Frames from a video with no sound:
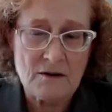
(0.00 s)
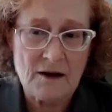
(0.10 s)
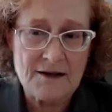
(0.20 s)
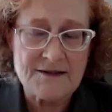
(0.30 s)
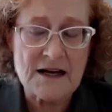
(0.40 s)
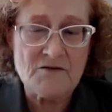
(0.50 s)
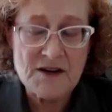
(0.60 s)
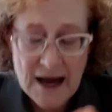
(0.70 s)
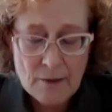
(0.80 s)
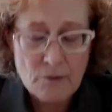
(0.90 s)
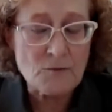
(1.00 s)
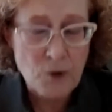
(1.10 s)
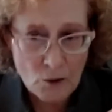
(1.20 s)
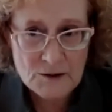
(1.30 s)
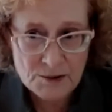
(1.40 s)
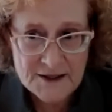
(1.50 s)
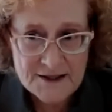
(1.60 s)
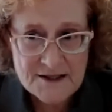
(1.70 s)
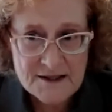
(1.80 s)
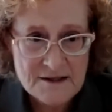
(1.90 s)
instead of the neighborhood polling
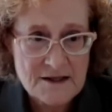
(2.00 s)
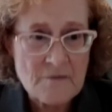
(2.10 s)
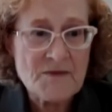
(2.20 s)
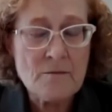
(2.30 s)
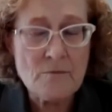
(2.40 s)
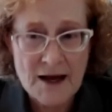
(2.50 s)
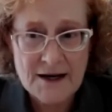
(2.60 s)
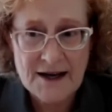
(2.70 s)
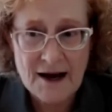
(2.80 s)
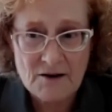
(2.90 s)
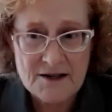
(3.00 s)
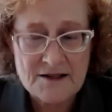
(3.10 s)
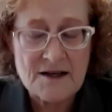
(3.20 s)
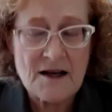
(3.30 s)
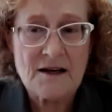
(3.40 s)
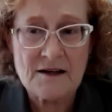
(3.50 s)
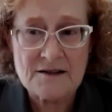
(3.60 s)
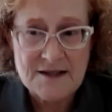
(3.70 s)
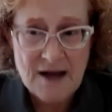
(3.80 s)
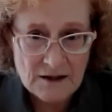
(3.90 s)
places, many counties
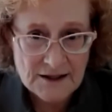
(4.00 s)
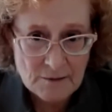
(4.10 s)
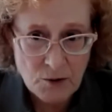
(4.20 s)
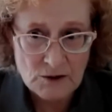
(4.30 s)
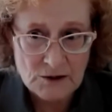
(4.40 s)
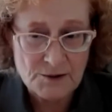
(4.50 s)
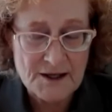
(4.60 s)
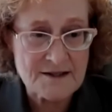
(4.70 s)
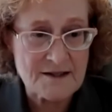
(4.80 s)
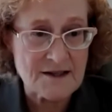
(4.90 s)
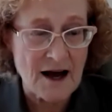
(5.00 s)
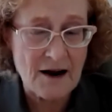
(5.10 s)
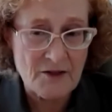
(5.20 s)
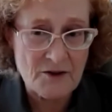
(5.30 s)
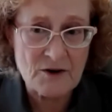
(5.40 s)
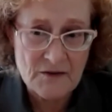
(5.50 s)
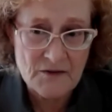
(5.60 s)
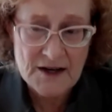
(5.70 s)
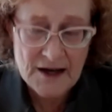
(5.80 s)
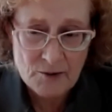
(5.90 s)
consolidated polling places, either in the
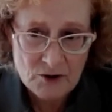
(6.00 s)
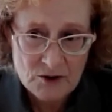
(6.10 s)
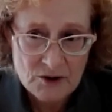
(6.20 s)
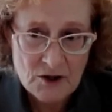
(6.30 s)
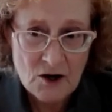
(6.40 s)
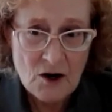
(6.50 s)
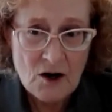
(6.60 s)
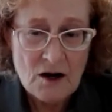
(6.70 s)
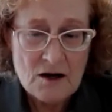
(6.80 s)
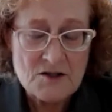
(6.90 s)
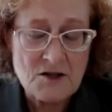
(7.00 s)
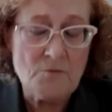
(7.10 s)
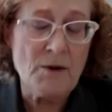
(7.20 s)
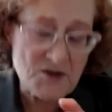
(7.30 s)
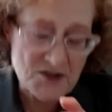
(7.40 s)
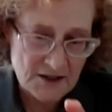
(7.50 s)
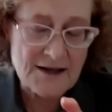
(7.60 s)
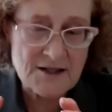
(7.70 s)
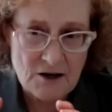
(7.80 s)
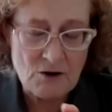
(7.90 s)
neighborhood, but you still had
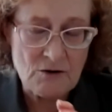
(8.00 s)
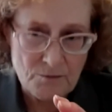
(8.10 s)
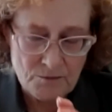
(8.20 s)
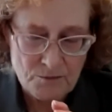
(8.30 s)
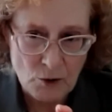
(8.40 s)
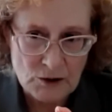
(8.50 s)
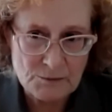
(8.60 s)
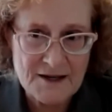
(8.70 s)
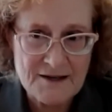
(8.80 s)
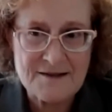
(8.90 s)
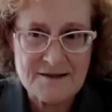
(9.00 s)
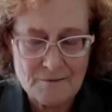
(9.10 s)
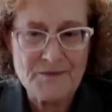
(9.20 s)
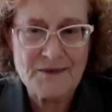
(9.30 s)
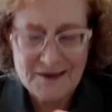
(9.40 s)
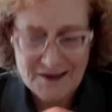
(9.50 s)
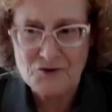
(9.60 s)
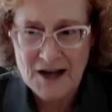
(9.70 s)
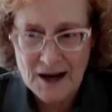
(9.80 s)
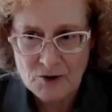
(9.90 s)
to go to a polling place in your
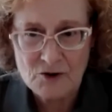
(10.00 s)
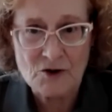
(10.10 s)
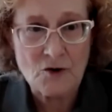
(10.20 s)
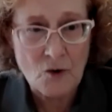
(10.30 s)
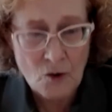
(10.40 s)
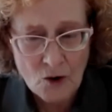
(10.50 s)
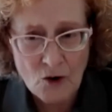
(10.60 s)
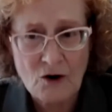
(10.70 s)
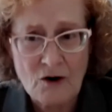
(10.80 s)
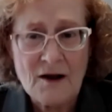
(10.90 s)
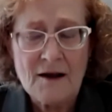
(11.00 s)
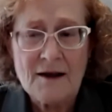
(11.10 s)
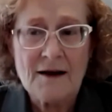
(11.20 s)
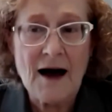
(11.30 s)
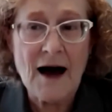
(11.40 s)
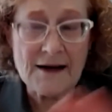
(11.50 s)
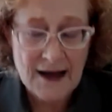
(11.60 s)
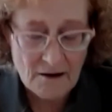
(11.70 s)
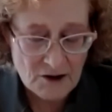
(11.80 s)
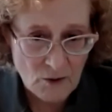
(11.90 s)
neighborhood, or on a
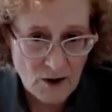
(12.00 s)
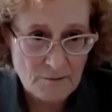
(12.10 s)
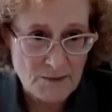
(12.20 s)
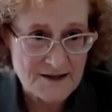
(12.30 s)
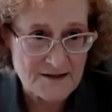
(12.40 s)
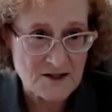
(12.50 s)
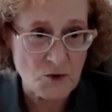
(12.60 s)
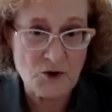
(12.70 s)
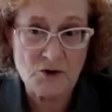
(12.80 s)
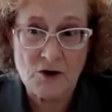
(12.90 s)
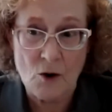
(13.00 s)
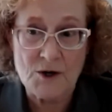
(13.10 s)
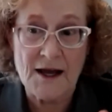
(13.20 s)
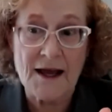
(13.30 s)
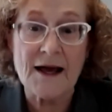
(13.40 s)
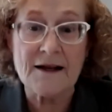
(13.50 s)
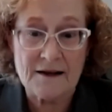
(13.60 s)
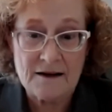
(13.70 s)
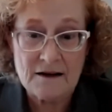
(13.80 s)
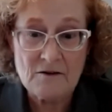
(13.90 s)
countywide basis where you could go to
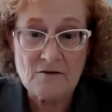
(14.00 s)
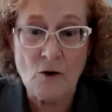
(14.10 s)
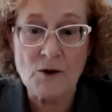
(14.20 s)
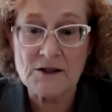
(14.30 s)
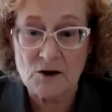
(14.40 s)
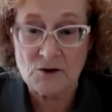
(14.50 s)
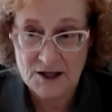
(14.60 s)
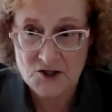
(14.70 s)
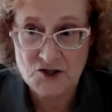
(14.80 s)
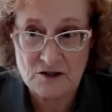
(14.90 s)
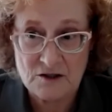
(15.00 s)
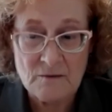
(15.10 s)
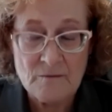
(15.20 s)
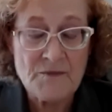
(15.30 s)
any voting location